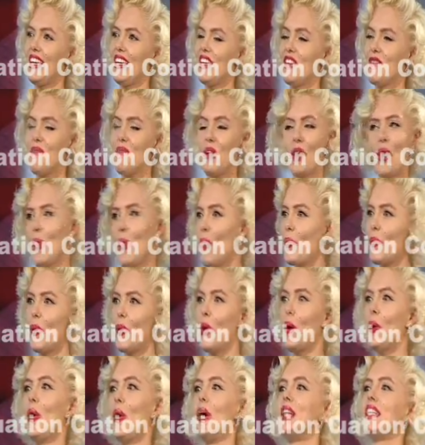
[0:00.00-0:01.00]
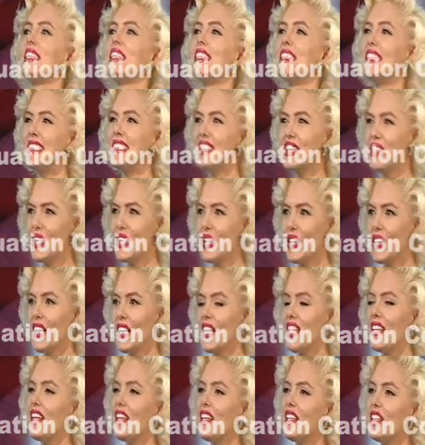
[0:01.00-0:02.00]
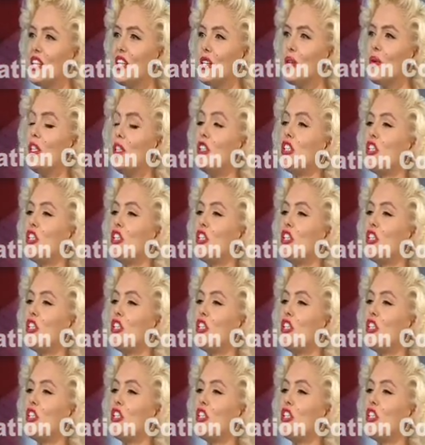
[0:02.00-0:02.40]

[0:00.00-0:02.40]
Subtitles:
Well, you have little get-togethers in a pub and stuff.